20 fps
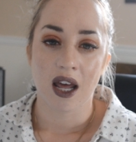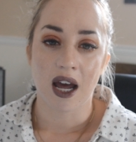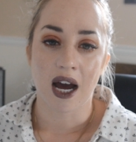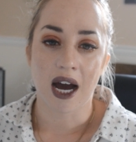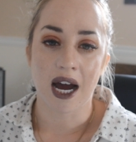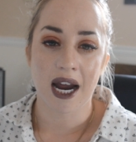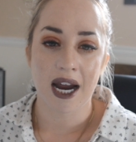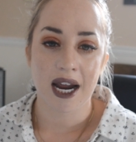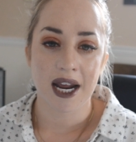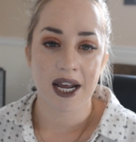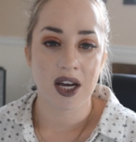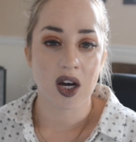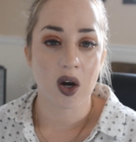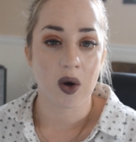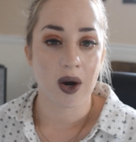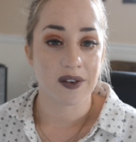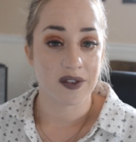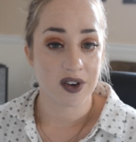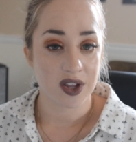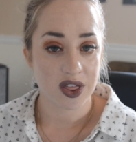I go
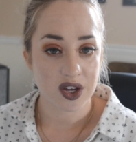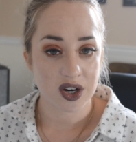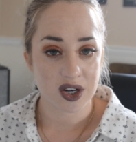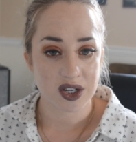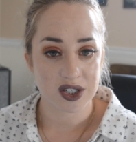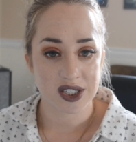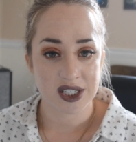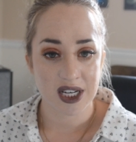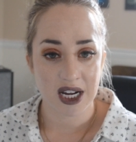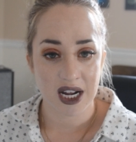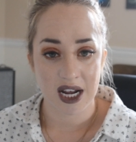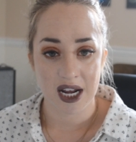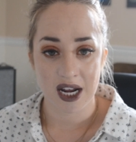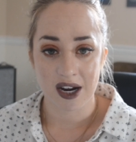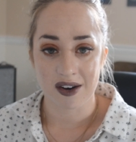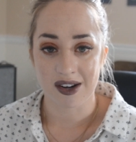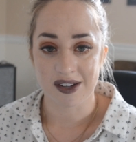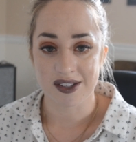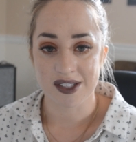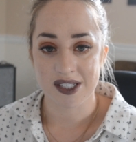every Thursday
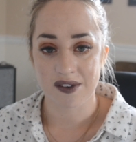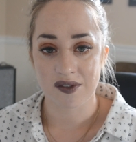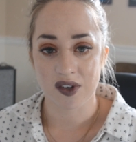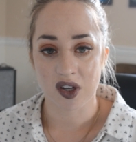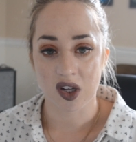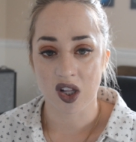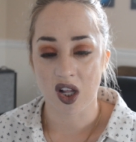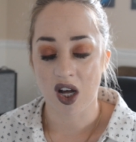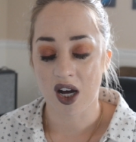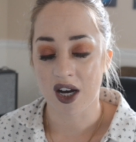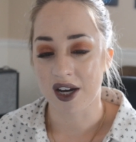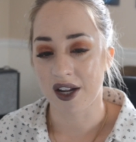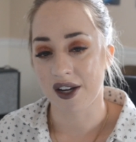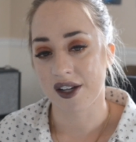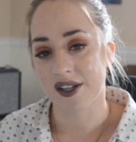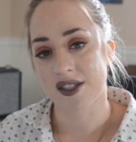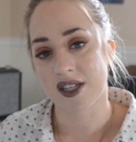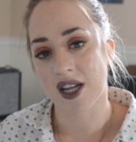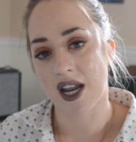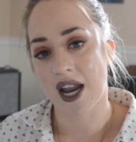around 7 o'clock, and
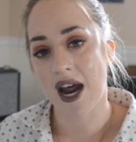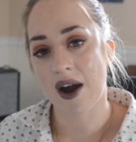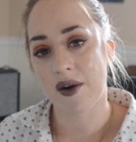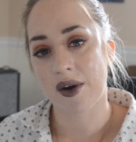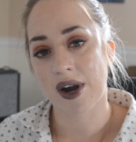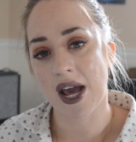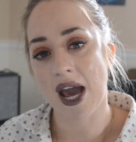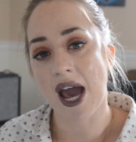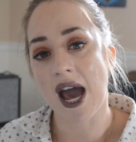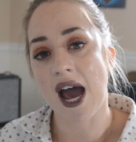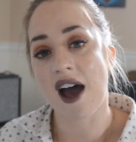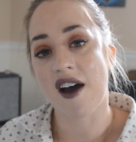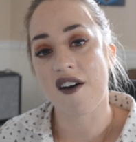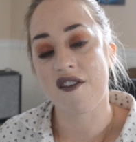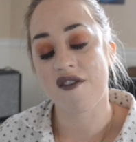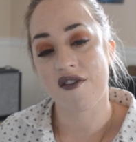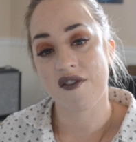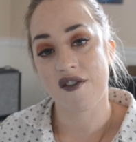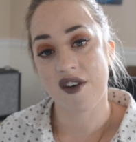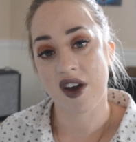it's an hour and a
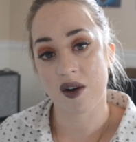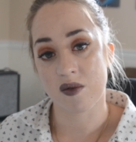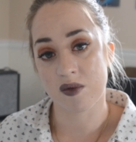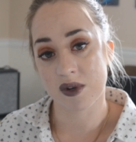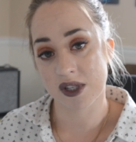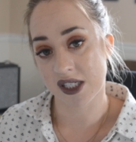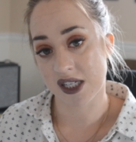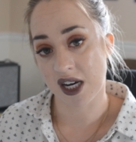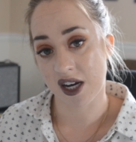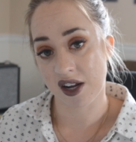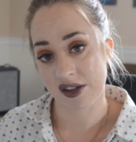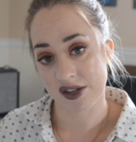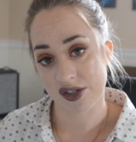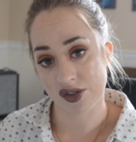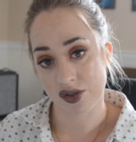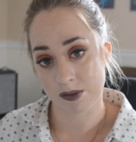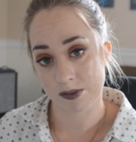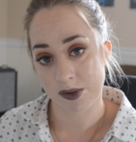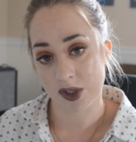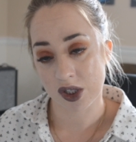half, and we study the
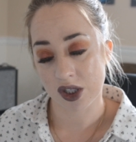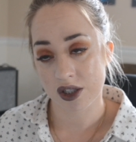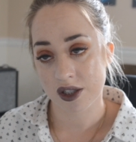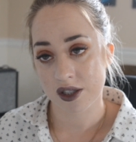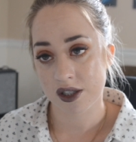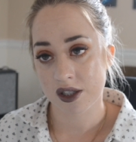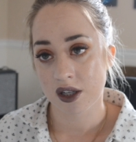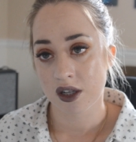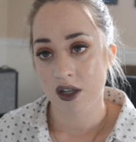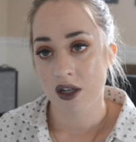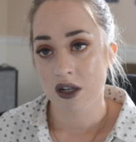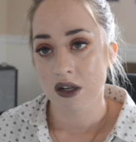scriptures.